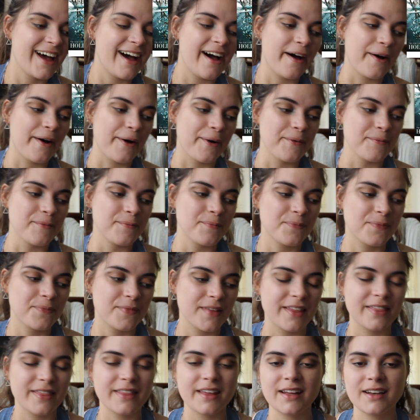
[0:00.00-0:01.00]

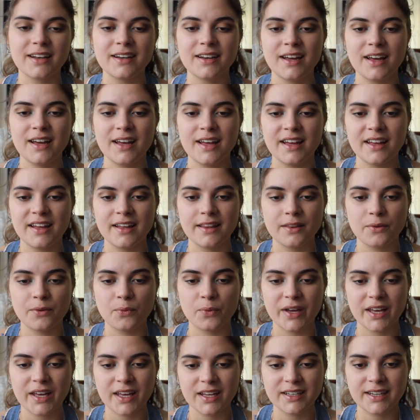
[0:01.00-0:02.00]
And then in The
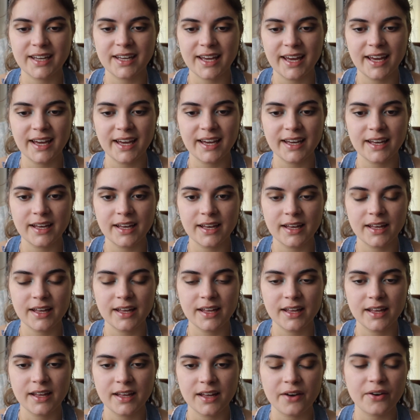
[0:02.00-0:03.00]
Wicked King,
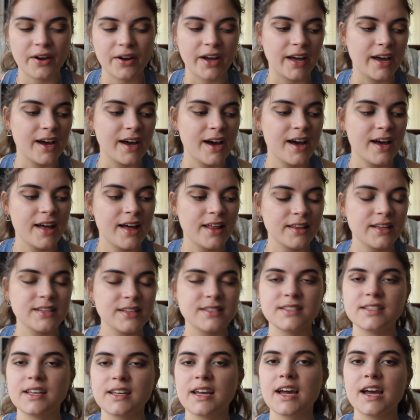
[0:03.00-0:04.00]
okay,
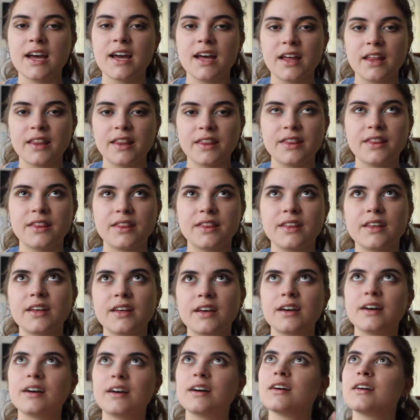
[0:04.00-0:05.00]
let's see.
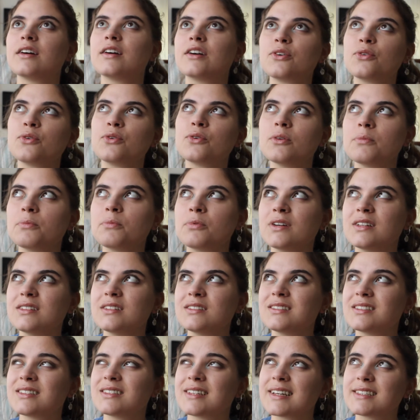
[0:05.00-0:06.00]
The Cruel
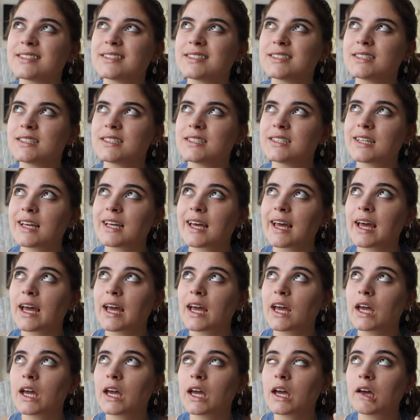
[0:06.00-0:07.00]
Prince, let's
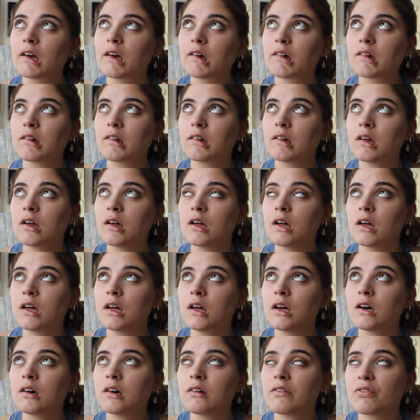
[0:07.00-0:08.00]
say
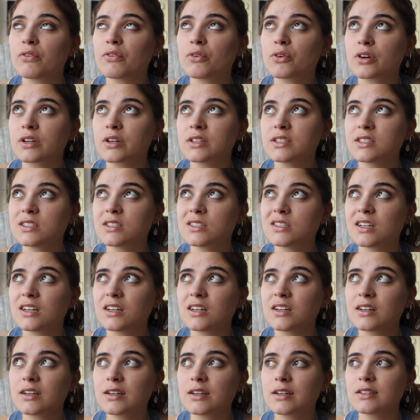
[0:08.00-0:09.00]
4
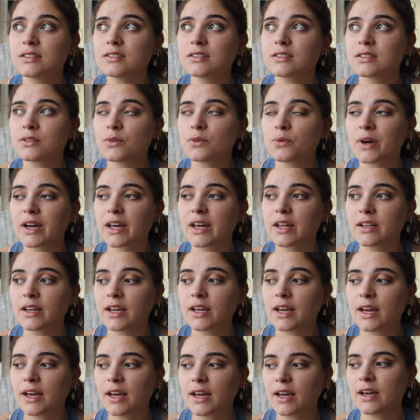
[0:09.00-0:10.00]
stars. Wicked
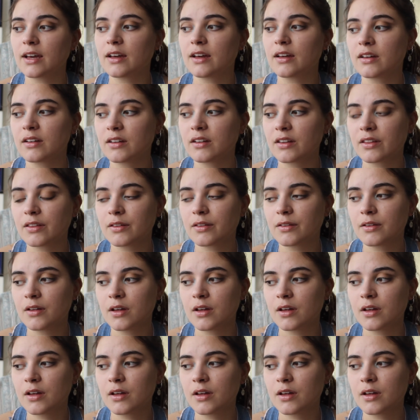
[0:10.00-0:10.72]
King,